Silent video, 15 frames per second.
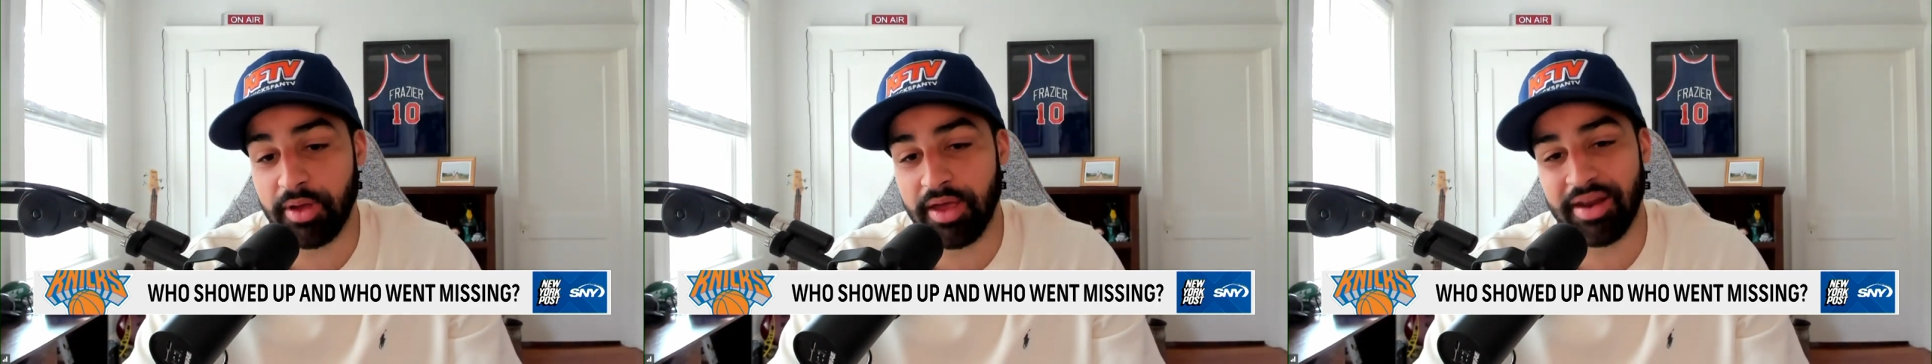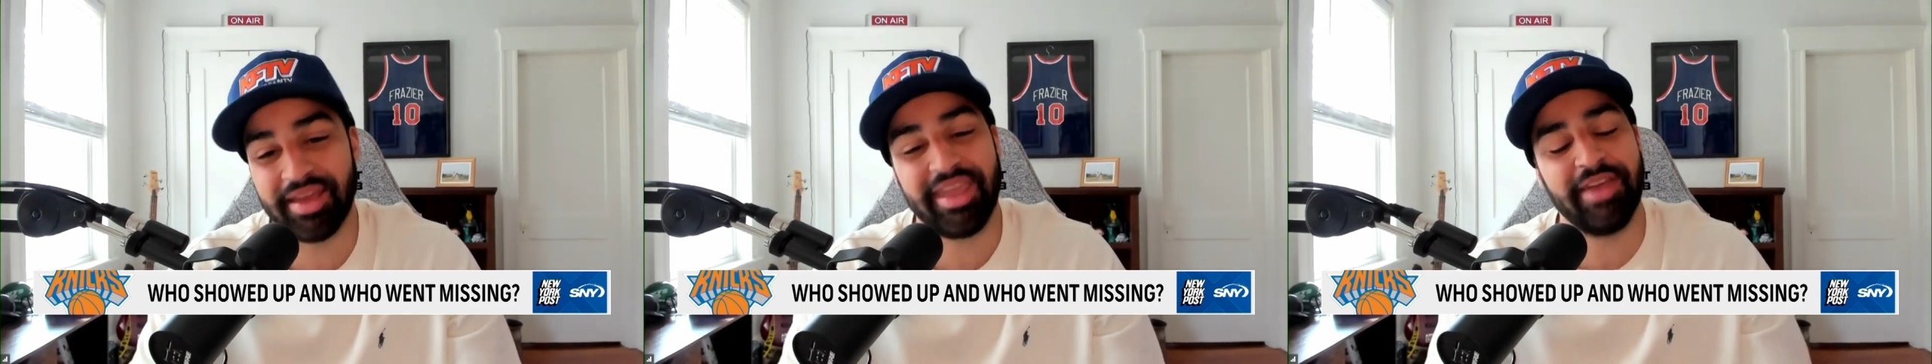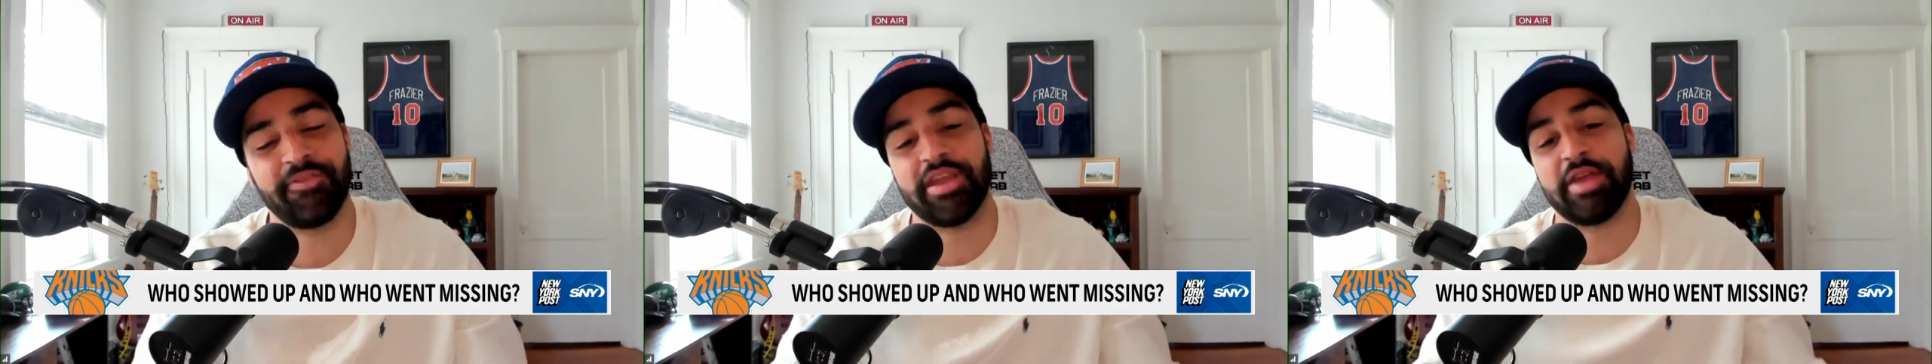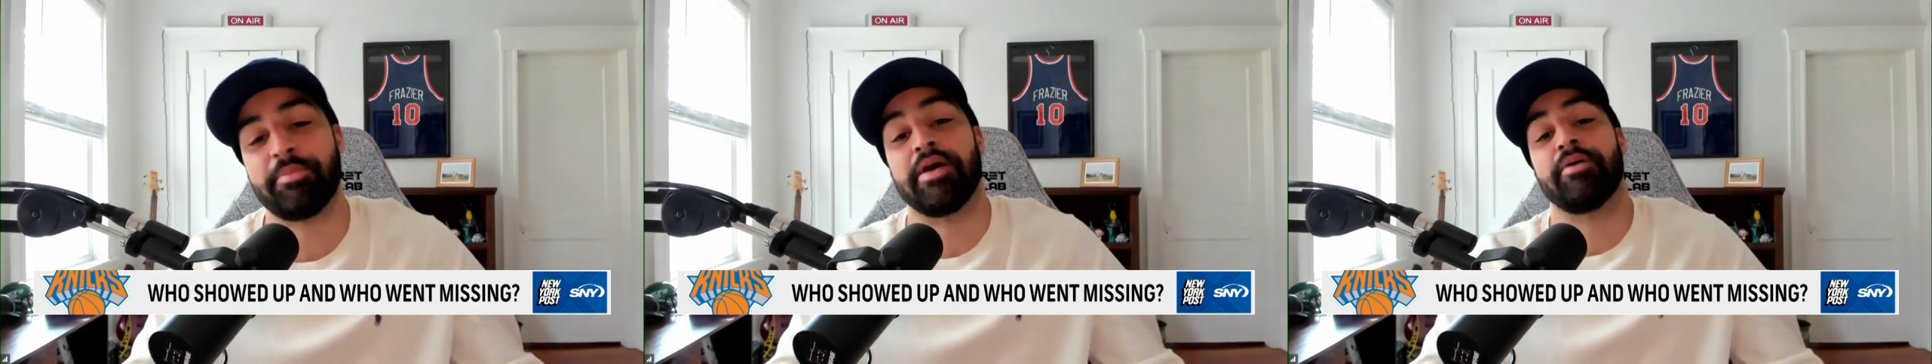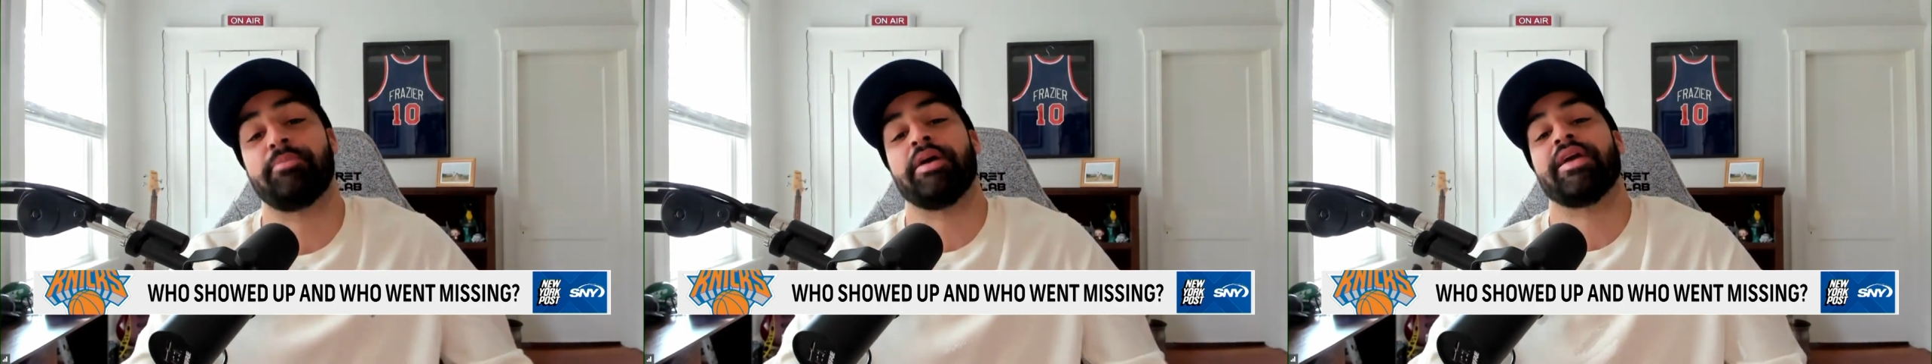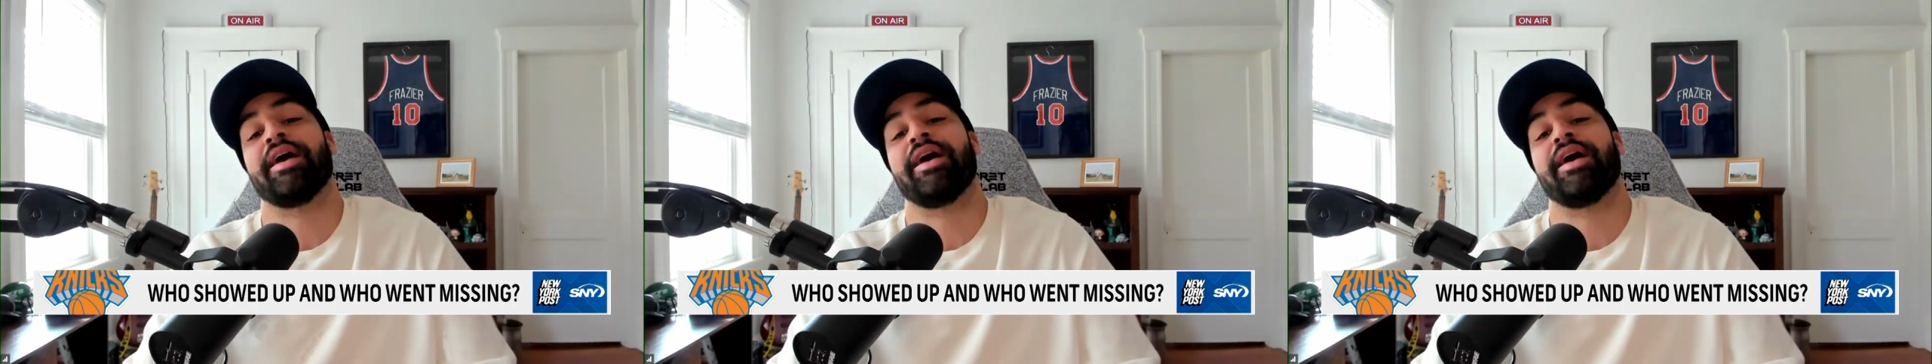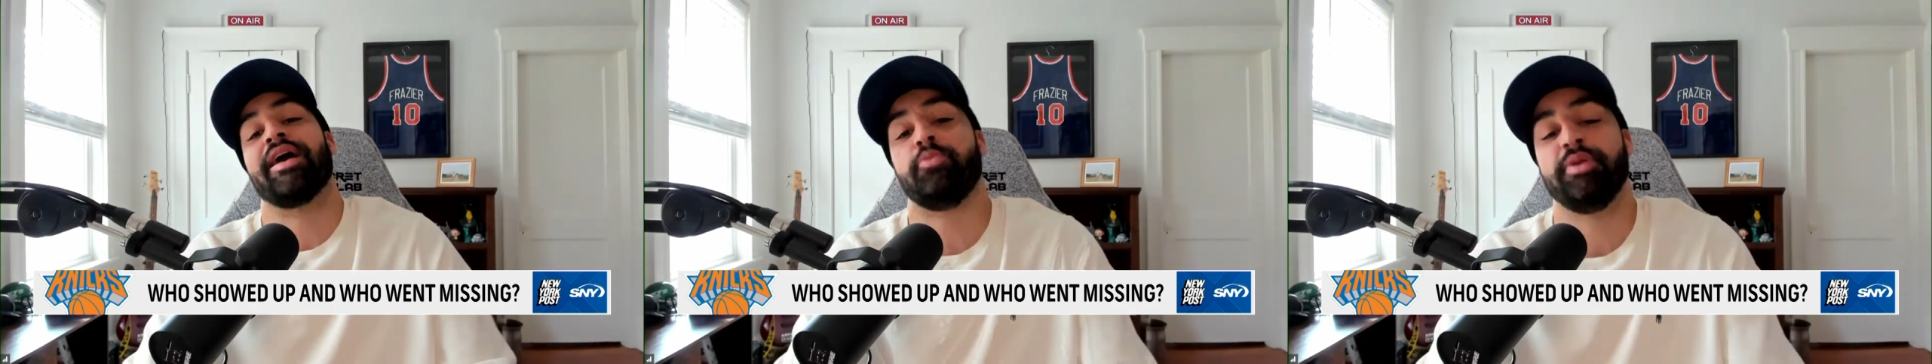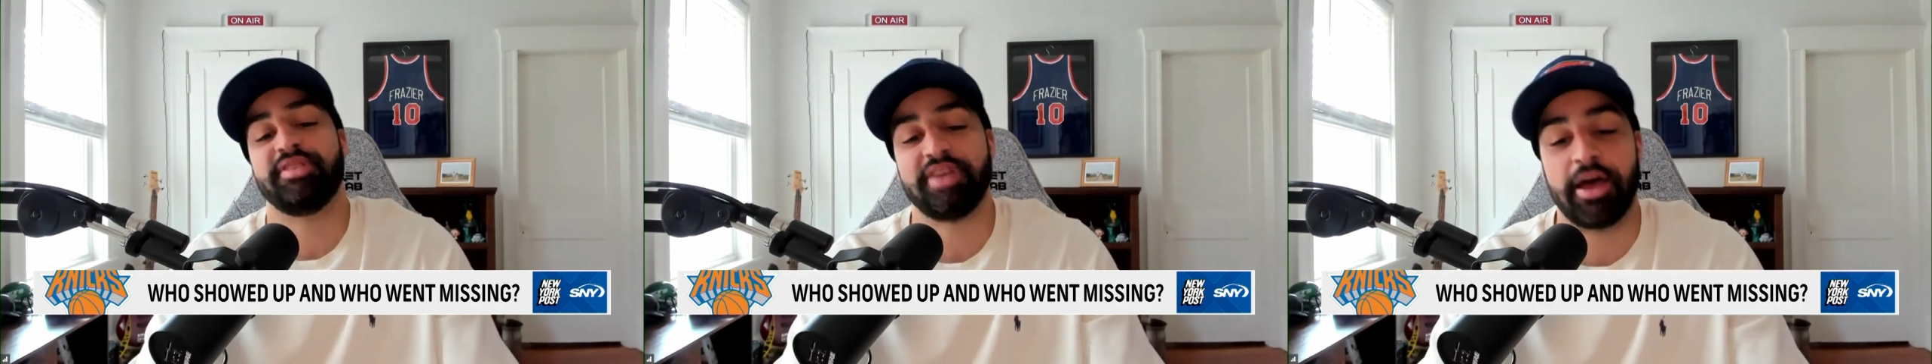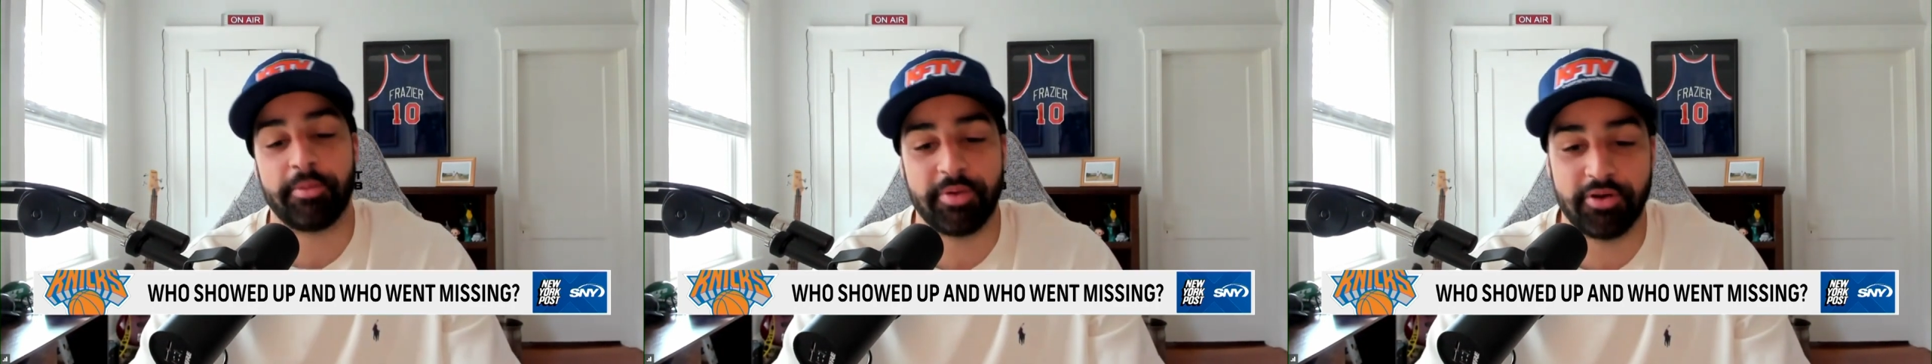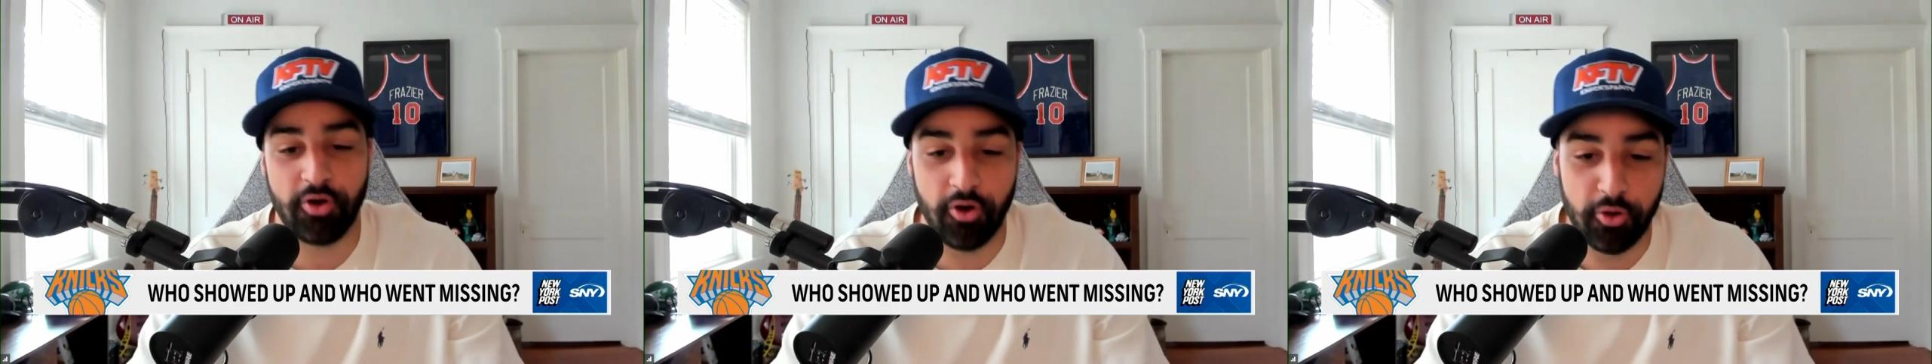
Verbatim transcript: And I can't forget about my guy Obi Toppin.